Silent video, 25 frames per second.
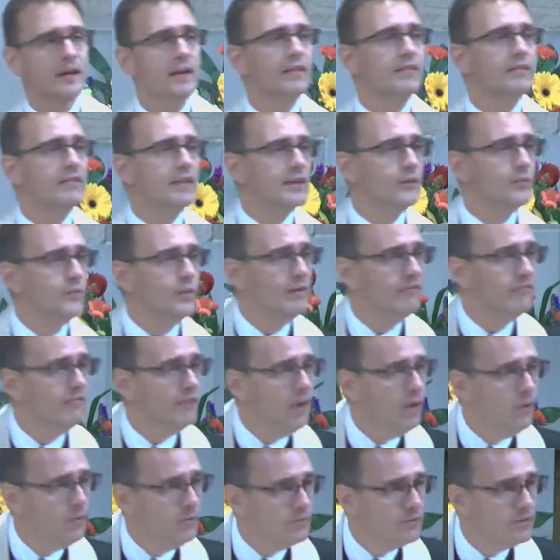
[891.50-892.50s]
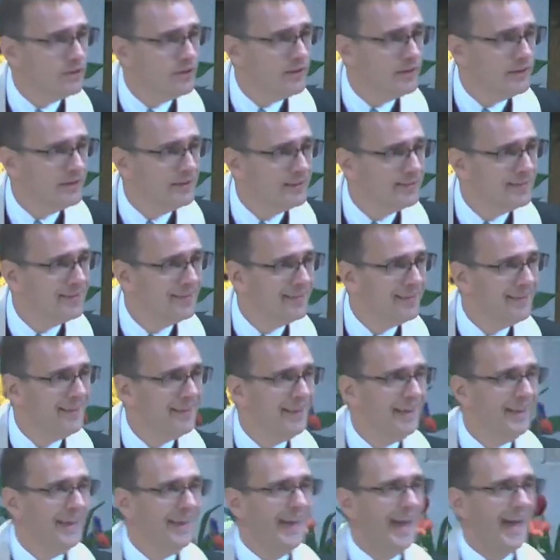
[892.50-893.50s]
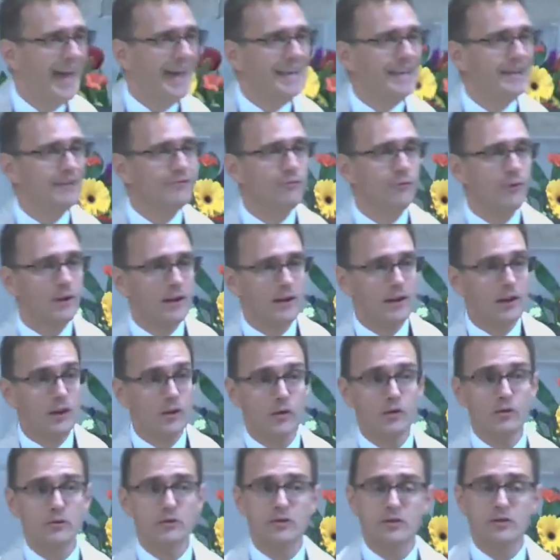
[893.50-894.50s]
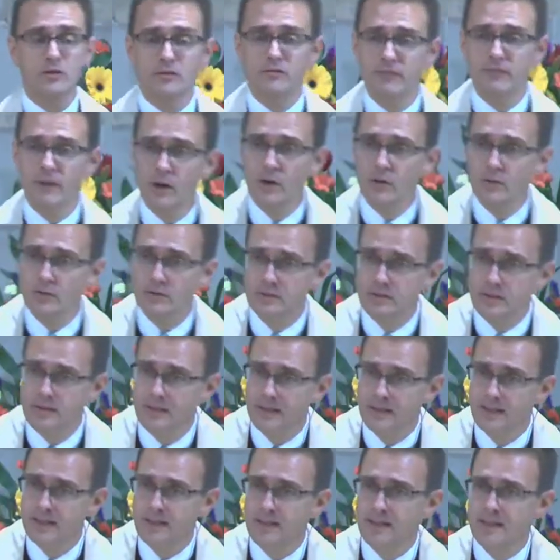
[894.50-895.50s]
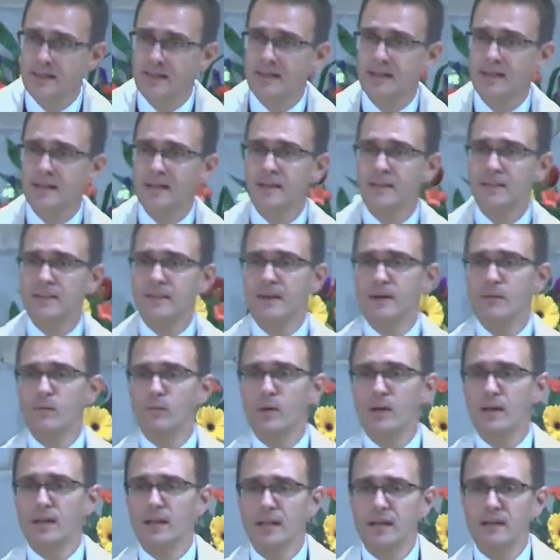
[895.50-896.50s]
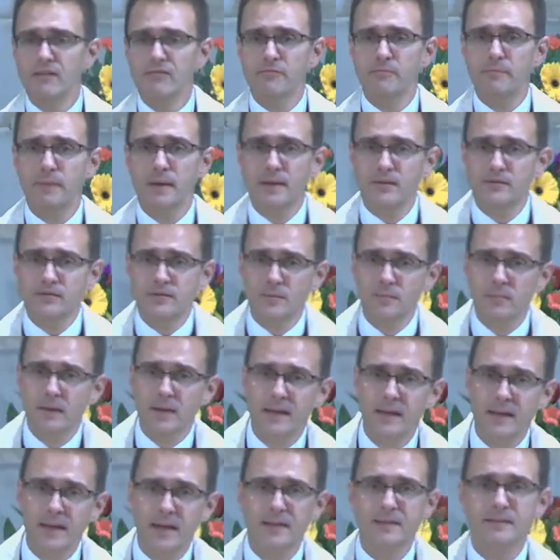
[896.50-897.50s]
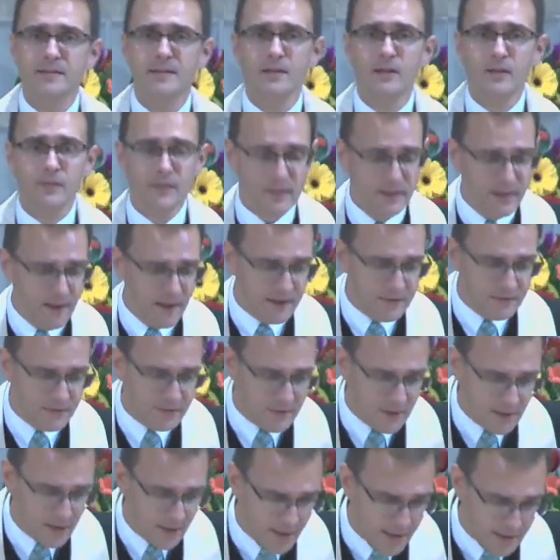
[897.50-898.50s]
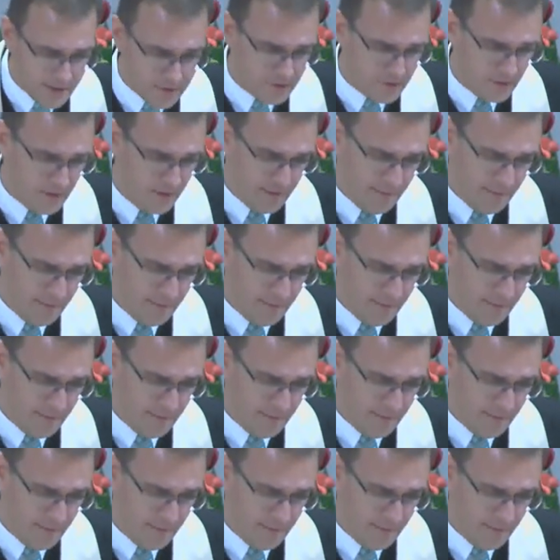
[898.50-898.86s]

then we vote. And if we lose the vote, Then we live peaceably until the next election.